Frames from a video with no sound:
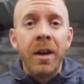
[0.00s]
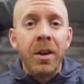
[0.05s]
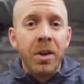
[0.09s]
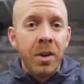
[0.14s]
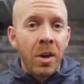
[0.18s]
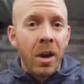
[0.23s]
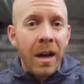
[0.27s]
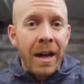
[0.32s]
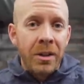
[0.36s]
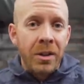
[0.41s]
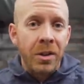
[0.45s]

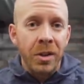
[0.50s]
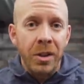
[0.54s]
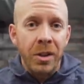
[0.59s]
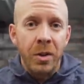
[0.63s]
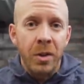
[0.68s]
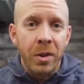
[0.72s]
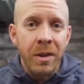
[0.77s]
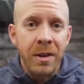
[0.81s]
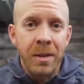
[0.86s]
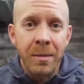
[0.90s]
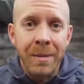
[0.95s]
you're actually
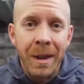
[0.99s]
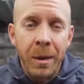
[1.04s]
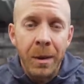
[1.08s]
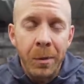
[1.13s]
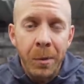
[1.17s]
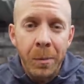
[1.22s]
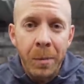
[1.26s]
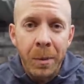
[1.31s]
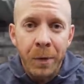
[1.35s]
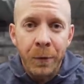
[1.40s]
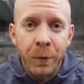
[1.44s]
going to be able
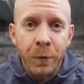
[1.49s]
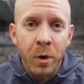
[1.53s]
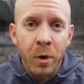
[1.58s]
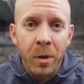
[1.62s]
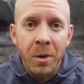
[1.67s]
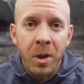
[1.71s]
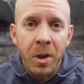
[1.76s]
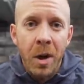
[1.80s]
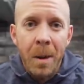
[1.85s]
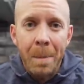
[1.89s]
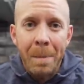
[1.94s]
to
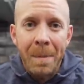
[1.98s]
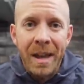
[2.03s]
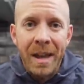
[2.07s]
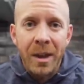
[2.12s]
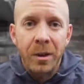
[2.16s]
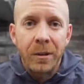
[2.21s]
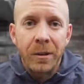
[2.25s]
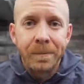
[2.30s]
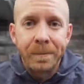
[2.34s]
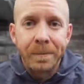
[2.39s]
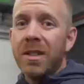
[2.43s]
perform a lot better.